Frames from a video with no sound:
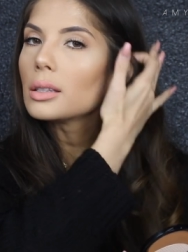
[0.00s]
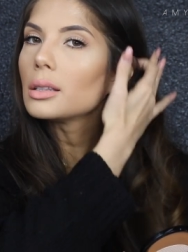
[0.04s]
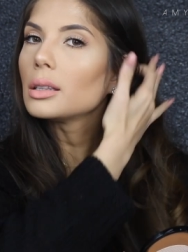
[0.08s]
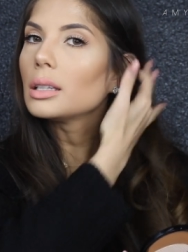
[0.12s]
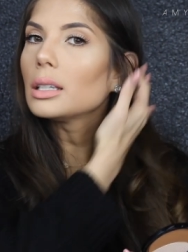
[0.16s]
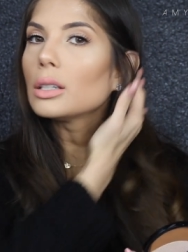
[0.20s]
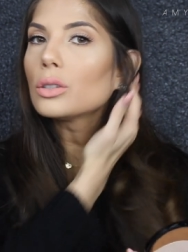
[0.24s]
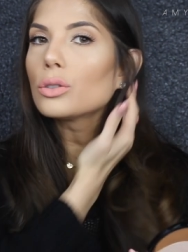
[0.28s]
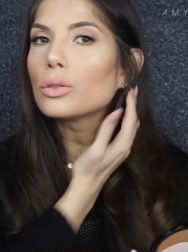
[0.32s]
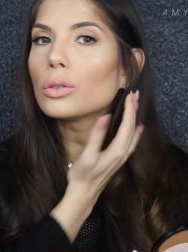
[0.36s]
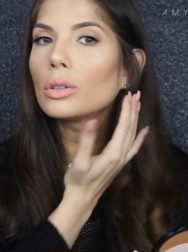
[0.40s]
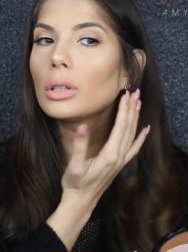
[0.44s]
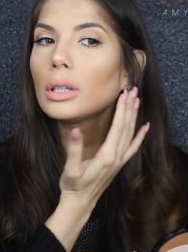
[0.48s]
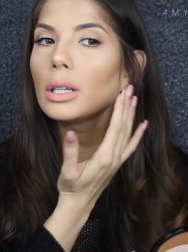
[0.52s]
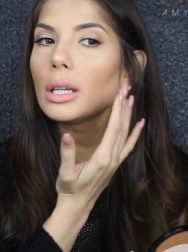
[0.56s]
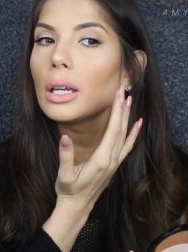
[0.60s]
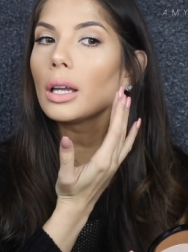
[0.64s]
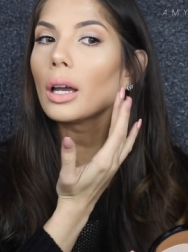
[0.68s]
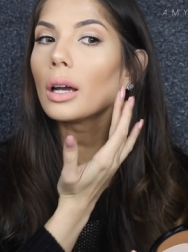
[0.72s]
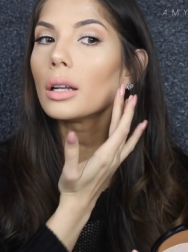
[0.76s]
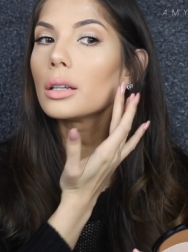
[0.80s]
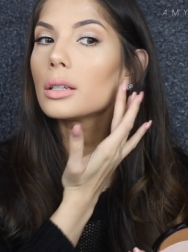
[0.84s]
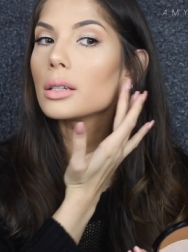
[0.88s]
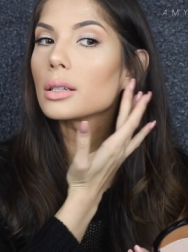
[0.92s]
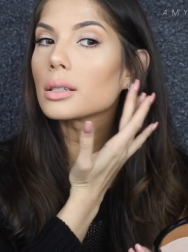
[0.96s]

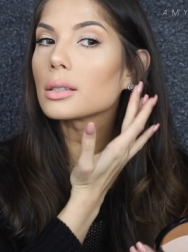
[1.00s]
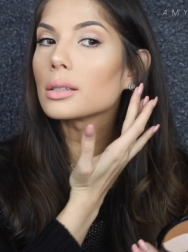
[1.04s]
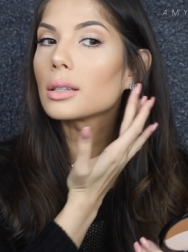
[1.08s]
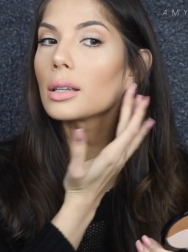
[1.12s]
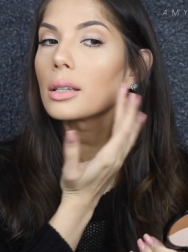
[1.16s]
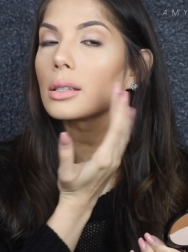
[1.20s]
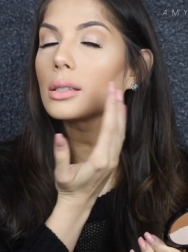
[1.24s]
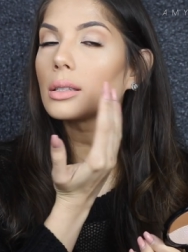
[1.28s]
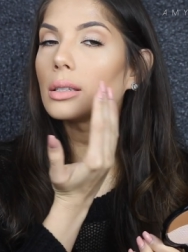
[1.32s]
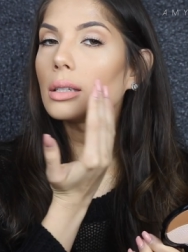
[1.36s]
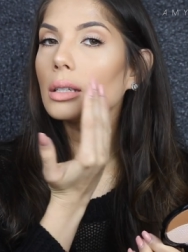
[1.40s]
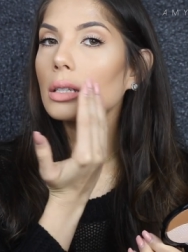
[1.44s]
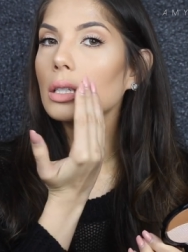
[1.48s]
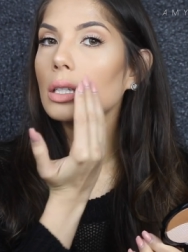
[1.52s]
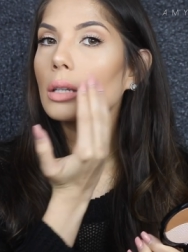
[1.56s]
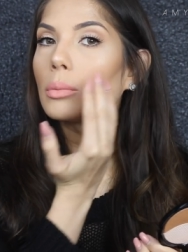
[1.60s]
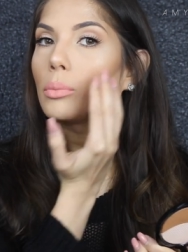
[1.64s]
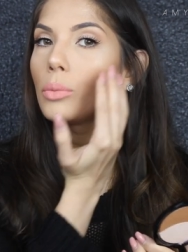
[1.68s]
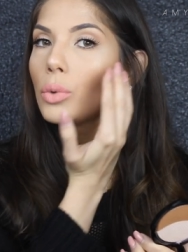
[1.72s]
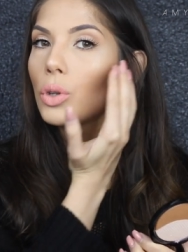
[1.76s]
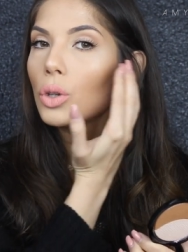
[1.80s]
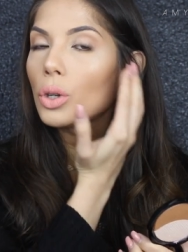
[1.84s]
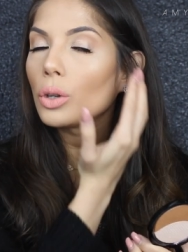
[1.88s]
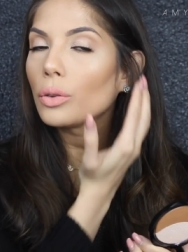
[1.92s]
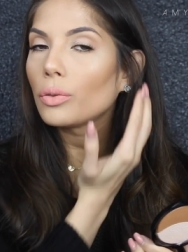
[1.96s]
literally just sits
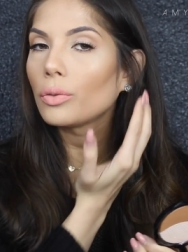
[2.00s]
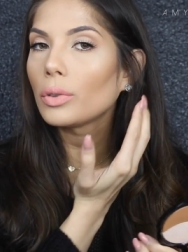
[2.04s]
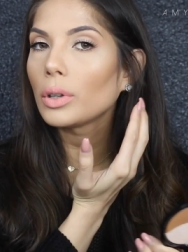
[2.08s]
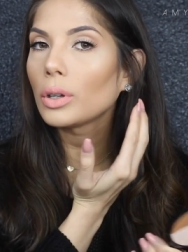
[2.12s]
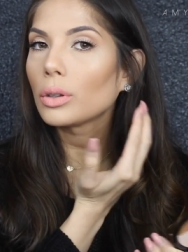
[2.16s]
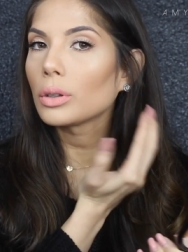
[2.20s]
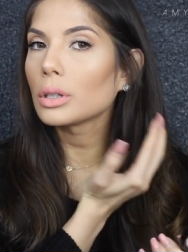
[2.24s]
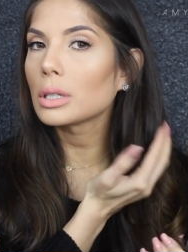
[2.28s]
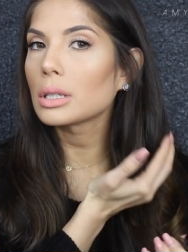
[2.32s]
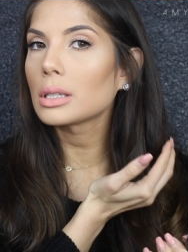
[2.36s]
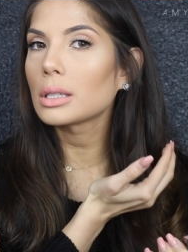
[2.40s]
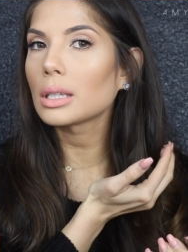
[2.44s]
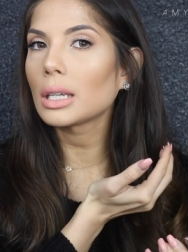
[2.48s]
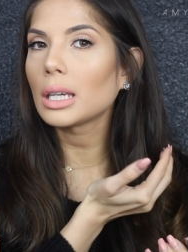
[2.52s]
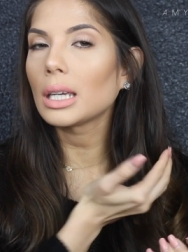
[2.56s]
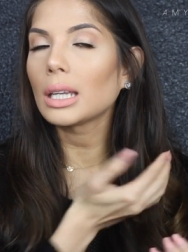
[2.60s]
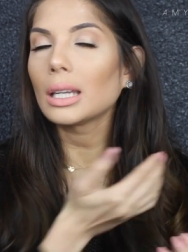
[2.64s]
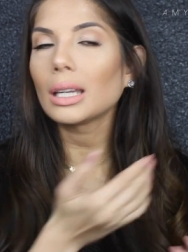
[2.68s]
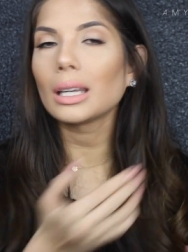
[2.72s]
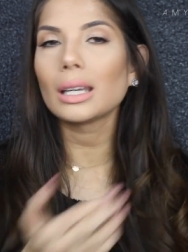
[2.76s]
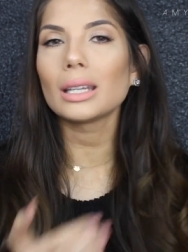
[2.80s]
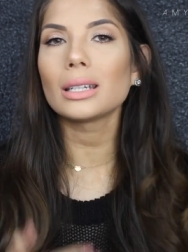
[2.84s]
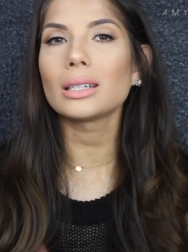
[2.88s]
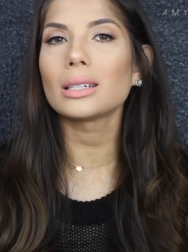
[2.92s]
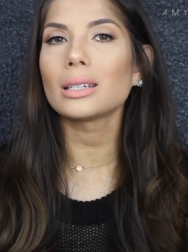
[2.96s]
beautifully on the
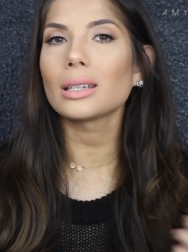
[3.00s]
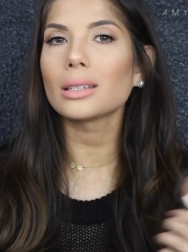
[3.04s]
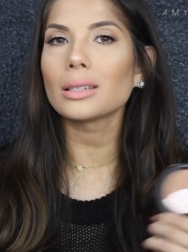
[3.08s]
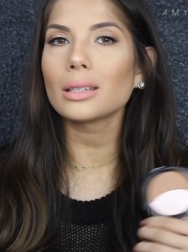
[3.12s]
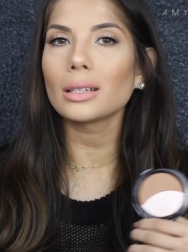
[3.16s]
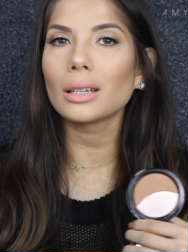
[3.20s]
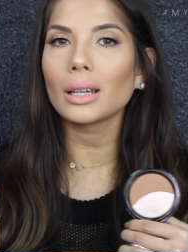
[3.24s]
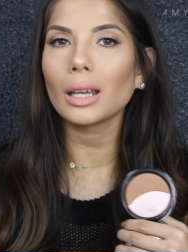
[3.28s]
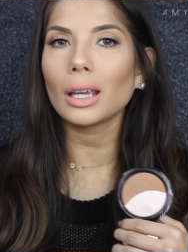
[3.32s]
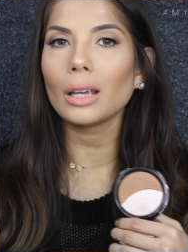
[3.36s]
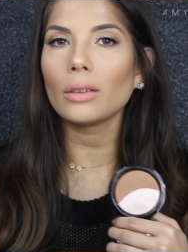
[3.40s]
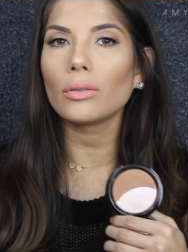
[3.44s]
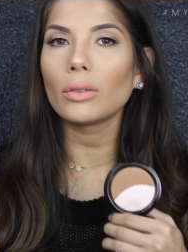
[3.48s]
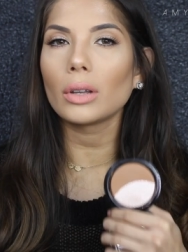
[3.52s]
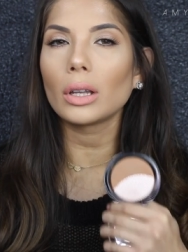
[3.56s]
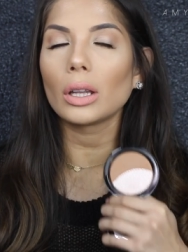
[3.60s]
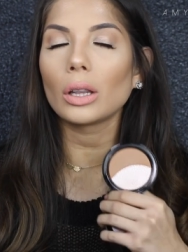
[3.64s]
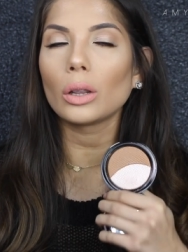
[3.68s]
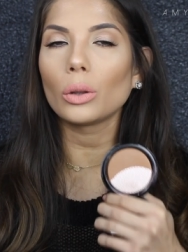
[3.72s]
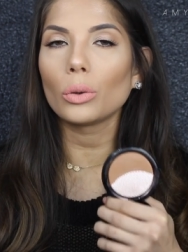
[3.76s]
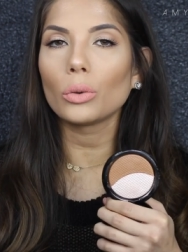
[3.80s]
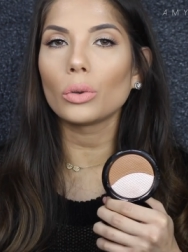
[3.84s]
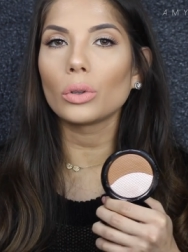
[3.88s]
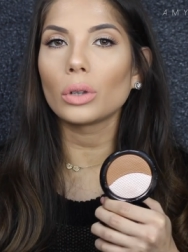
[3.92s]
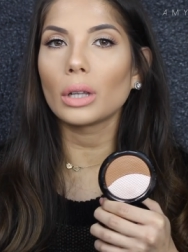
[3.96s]
skin. It doesn't
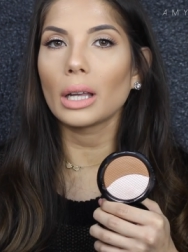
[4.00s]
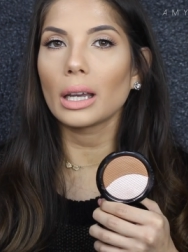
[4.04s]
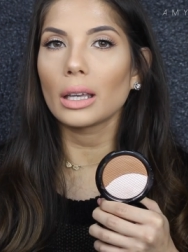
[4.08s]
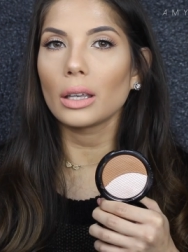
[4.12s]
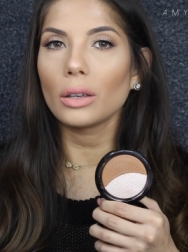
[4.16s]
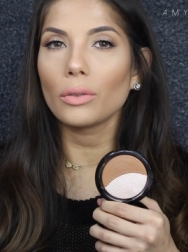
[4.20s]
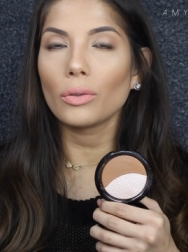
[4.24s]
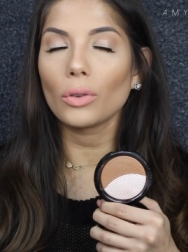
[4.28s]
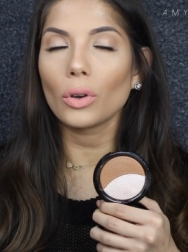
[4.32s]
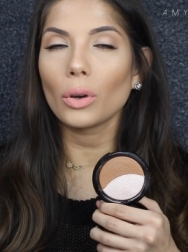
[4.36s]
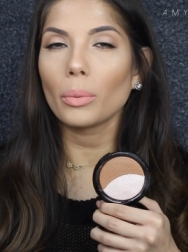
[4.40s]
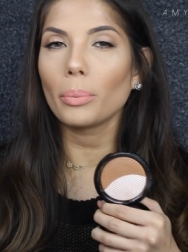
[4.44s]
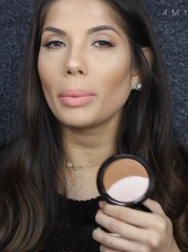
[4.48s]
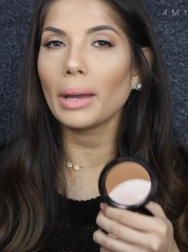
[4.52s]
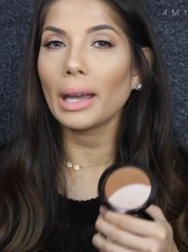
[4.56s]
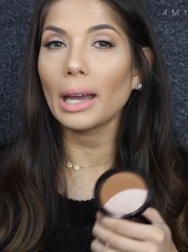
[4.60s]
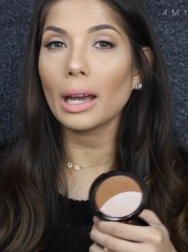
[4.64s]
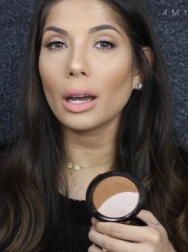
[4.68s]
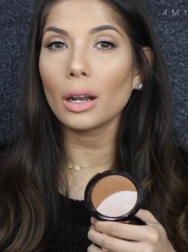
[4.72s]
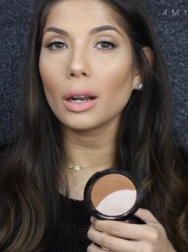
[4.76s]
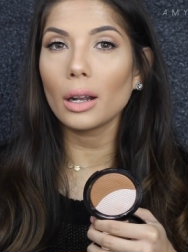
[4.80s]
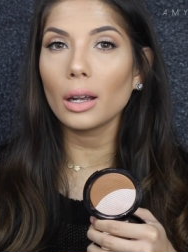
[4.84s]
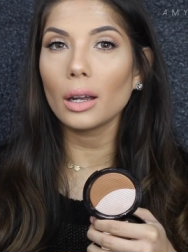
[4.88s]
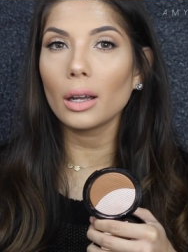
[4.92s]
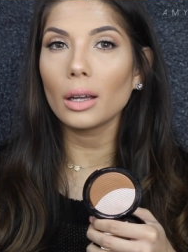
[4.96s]
even look like you've got
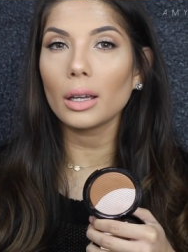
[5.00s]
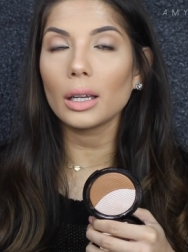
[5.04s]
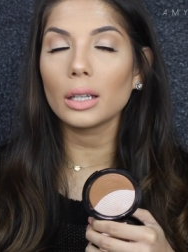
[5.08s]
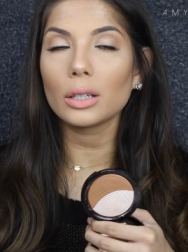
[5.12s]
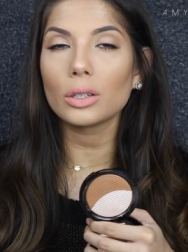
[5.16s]
powder.